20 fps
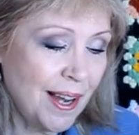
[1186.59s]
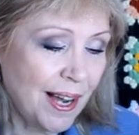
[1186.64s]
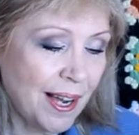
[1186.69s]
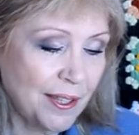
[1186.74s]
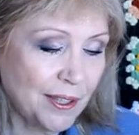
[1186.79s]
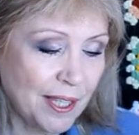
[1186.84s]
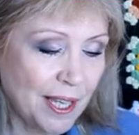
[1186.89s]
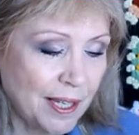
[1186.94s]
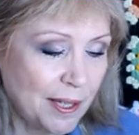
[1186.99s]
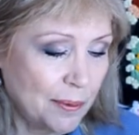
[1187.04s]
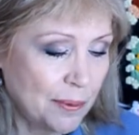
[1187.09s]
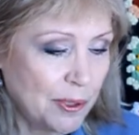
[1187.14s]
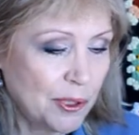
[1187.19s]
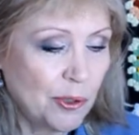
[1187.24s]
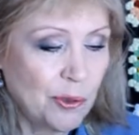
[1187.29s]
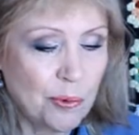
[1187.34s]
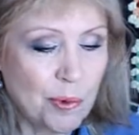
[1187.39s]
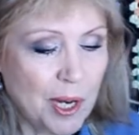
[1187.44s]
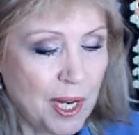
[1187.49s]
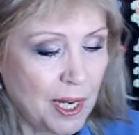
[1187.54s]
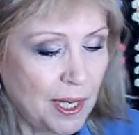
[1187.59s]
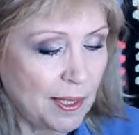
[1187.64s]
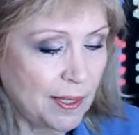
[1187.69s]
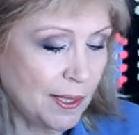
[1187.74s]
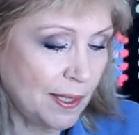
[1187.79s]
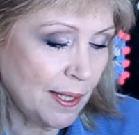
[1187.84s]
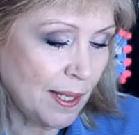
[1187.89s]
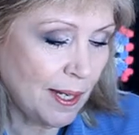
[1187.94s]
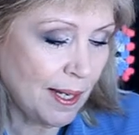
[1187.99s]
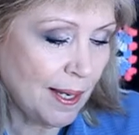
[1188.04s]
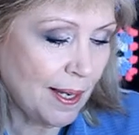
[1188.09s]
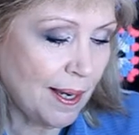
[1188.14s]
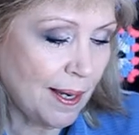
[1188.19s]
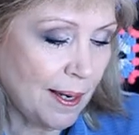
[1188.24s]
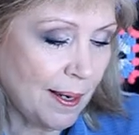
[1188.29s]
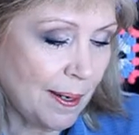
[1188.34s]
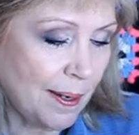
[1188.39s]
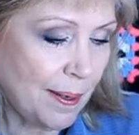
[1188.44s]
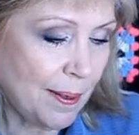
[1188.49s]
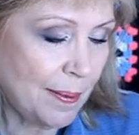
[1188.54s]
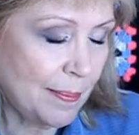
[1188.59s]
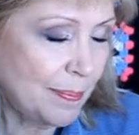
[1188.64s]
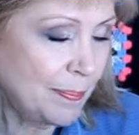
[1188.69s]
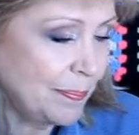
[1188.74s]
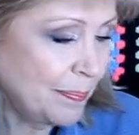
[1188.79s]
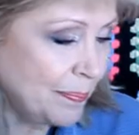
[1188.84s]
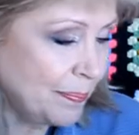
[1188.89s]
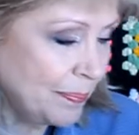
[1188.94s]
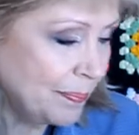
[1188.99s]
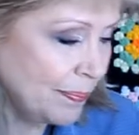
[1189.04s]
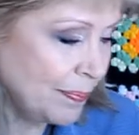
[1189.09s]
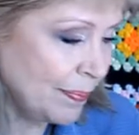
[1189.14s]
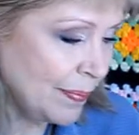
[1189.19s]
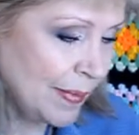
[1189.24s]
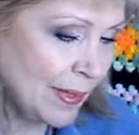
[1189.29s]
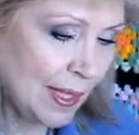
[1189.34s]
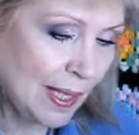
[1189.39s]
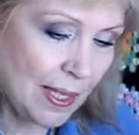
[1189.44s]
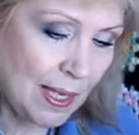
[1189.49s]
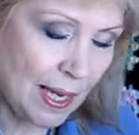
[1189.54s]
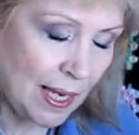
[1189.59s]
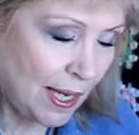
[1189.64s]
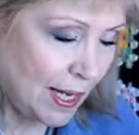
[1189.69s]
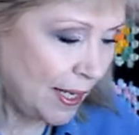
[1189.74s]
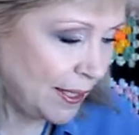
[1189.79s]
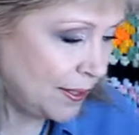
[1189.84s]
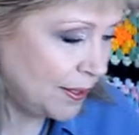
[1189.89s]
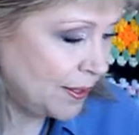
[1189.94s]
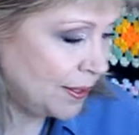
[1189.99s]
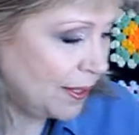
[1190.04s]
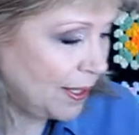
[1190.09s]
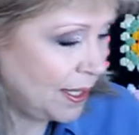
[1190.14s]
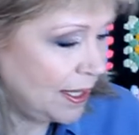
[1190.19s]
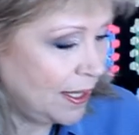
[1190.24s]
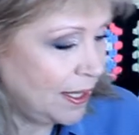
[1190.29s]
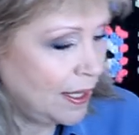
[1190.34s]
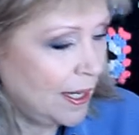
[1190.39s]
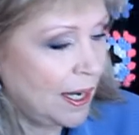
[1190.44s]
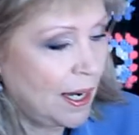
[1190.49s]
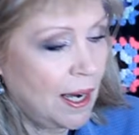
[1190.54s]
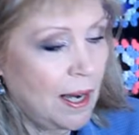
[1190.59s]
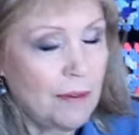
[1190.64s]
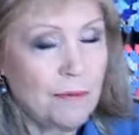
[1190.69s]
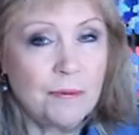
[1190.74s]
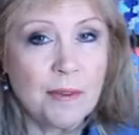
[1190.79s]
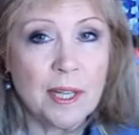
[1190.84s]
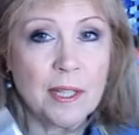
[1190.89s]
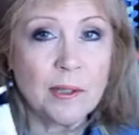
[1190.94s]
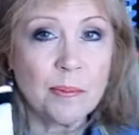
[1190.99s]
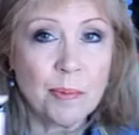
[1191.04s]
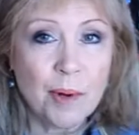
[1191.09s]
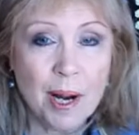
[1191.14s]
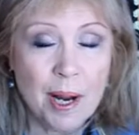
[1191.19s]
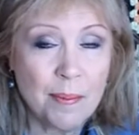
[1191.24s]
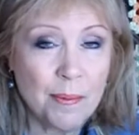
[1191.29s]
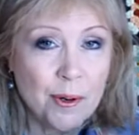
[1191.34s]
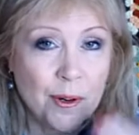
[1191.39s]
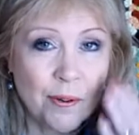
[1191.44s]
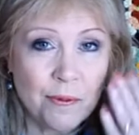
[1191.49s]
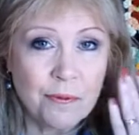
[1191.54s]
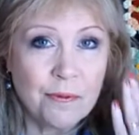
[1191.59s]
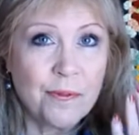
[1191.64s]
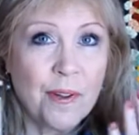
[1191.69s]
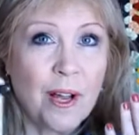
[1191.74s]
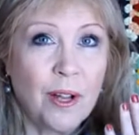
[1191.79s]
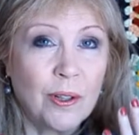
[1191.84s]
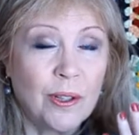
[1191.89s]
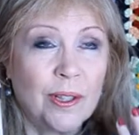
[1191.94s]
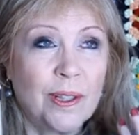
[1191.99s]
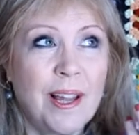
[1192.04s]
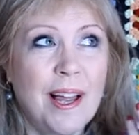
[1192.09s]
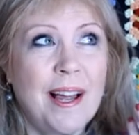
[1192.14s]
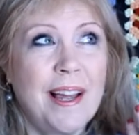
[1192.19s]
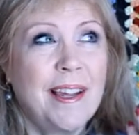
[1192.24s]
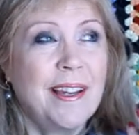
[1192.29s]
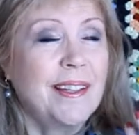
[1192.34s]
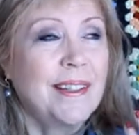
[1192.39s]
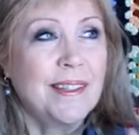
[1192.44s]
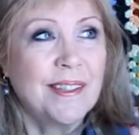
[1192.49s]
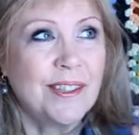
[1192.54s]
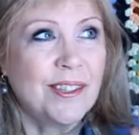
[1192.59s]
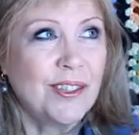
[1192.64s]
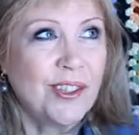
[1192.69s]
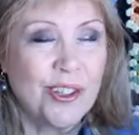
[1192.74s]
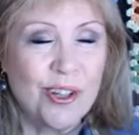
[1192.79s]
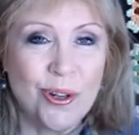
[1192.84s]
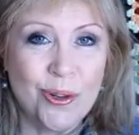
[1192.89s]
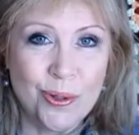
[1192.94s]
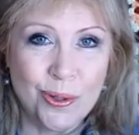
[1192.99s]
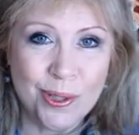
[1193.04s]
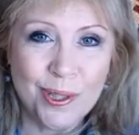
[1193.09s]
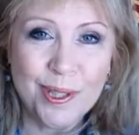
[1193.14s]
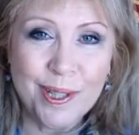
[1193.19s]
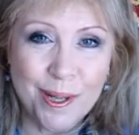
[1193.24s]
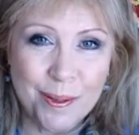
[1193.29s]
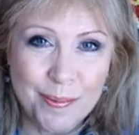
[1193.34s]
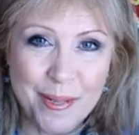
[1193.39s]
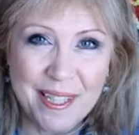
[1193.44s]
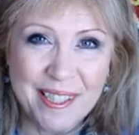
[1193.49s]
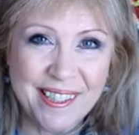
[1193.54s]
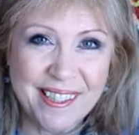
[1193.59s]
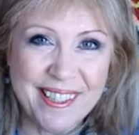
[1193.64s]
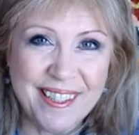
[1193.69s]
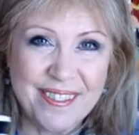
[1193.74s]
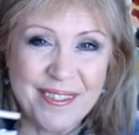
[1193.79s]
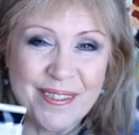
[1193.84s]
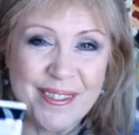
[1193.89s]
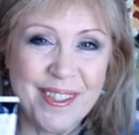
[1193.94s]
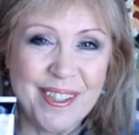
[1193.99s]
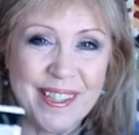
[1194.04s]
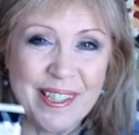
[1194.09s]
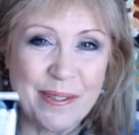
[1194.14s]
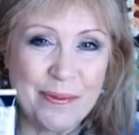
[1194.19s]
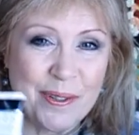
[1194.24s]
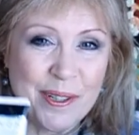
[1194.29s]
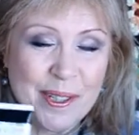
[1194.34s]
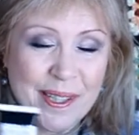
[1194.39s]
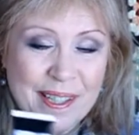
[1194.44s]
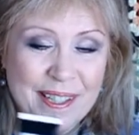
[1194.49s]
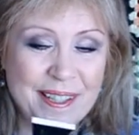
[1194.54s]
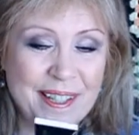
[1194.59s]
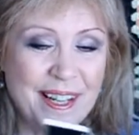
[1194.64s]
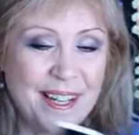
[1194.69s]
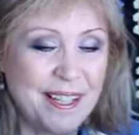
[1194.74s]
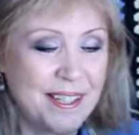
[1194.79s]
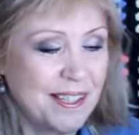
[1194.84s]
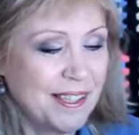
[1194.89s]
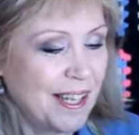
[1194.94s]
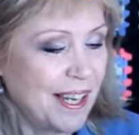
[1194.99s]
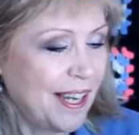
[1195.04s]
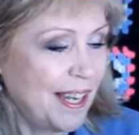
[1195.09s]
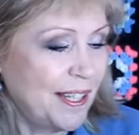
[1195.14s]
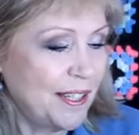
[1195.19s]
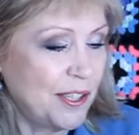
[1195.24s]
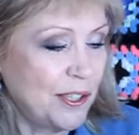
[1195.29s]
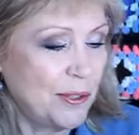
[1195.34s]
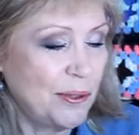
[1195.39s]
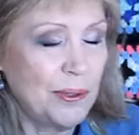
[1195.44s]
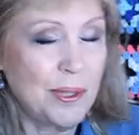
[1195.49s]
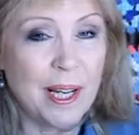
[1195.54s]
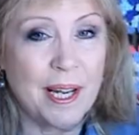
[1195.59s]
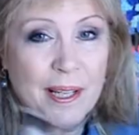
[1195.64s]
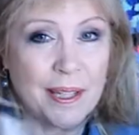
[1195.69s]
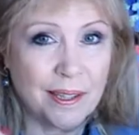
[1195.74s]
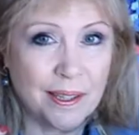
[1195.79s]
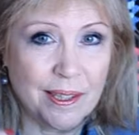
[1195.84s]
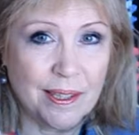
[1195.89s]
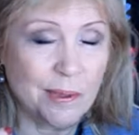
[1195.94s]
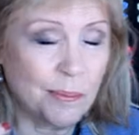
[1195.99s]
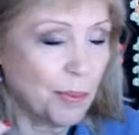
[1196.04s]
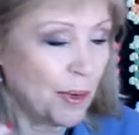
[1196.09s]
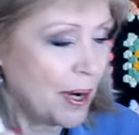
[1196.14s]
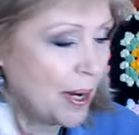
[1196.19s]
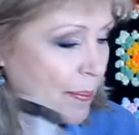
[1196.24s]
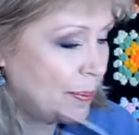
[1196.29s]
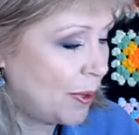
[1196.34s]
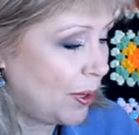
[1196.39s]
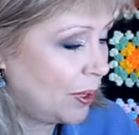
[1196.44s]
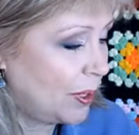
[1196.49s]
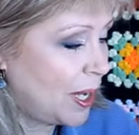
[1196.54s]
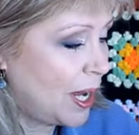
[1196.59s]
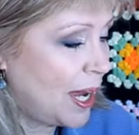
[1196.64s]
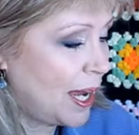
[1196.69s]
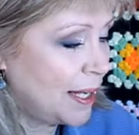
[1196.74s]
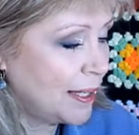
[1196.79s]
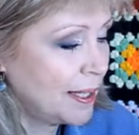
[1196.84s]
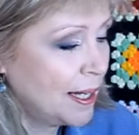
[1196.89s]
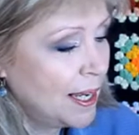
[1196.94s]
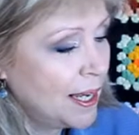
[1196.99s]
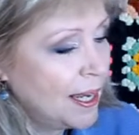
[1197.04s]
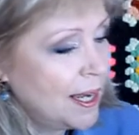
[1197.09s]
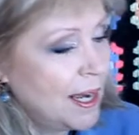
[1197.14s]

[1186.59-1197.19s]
I thought it was great. Um, and the uh, face primer felt like silk on my skin. Really, really nice. I do like this primer a lot.